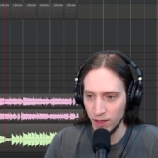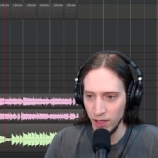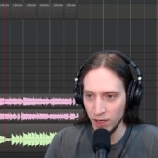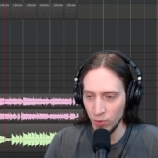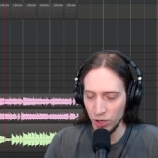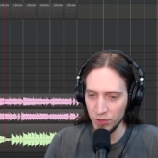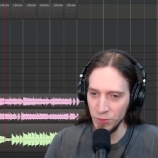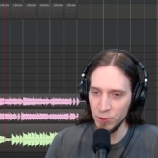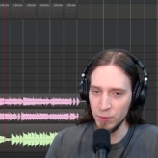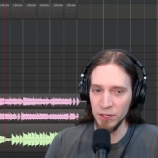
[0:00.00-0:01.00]
And I wanted
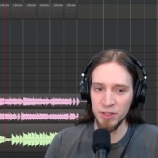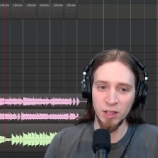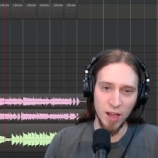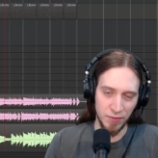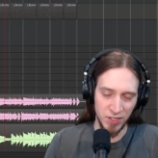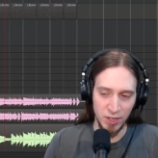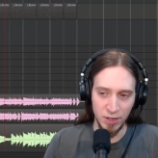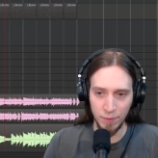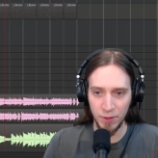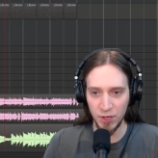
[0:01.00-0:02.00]
it to be the left
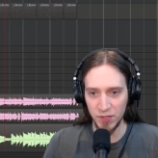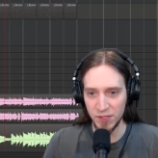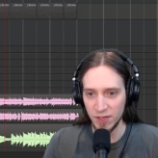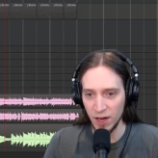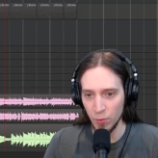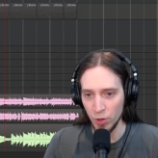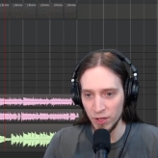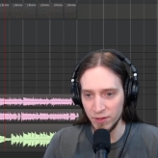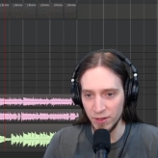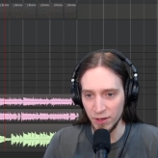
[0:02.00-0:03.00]
ear because I
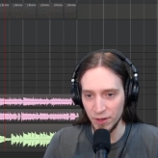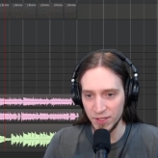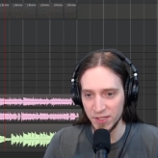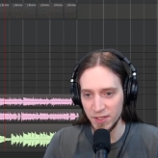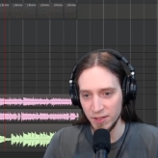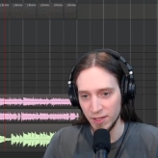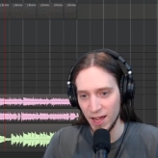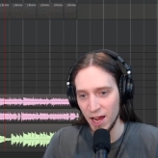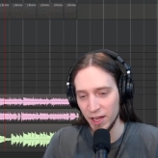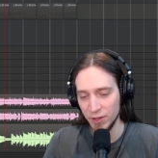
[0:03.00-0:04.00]
wanted the, the
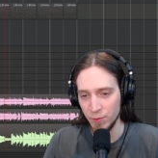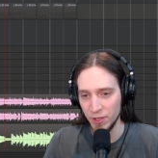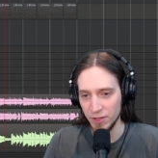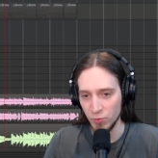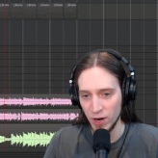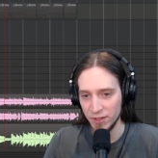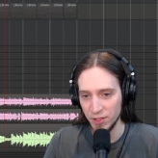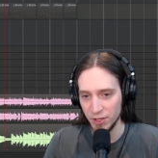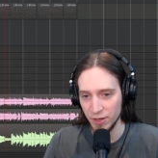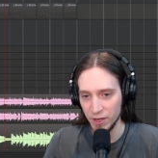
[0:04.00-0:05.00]
hi-hat to be in the right
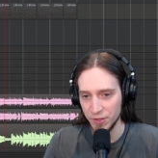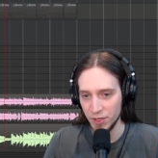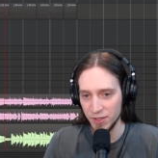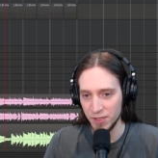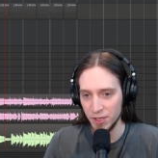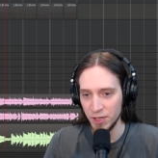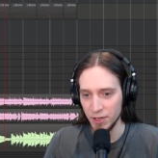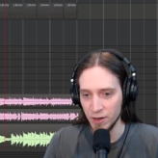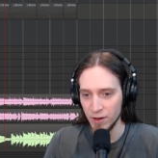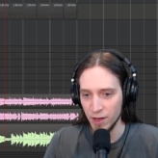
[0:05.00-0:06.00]
ear, as you can see
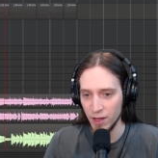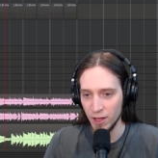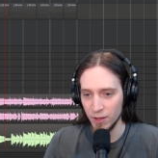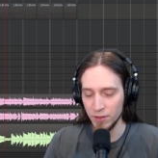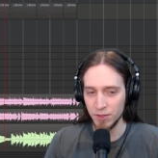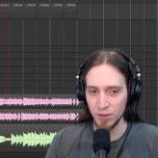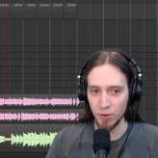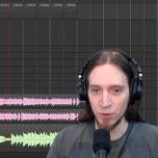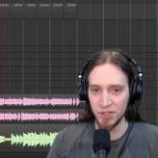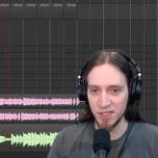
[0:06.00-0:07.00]
here.
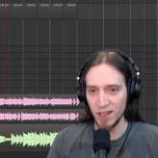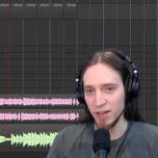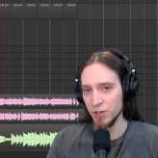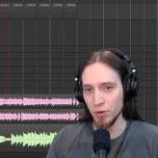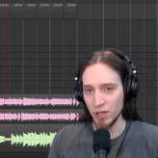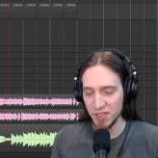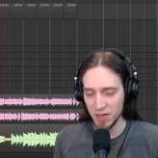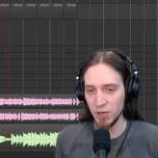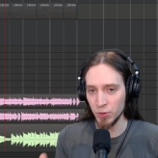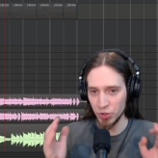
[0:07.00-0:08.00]
So it's like you're
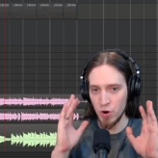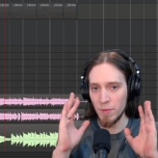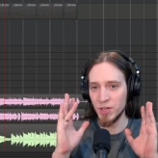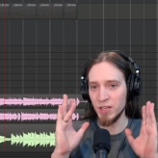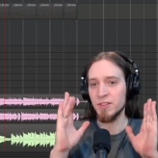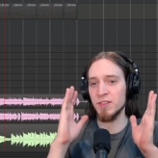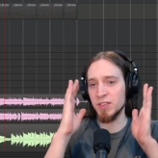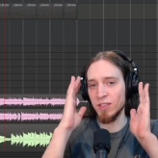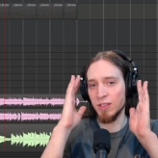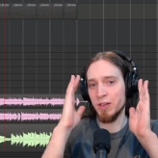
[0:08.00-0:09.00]
listening to a drum kit
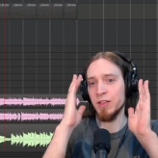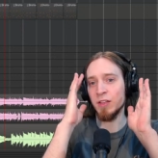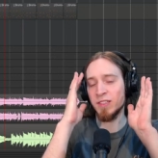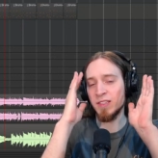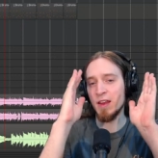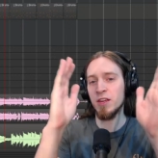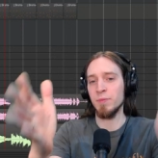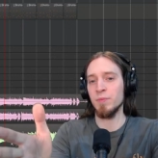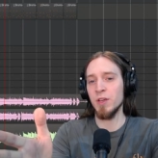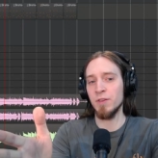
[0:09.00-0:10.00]
that's
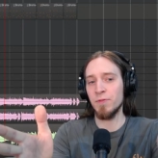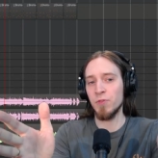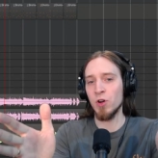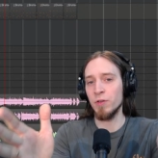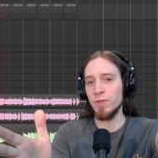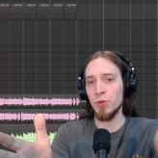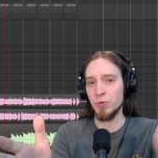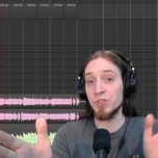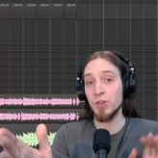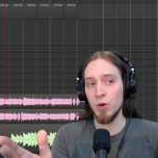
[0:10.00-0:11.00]
standing in front of you.
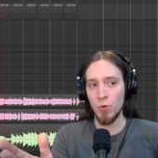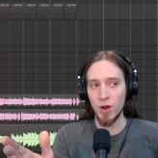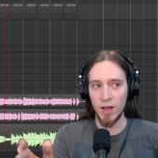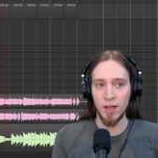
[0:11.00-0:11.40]
So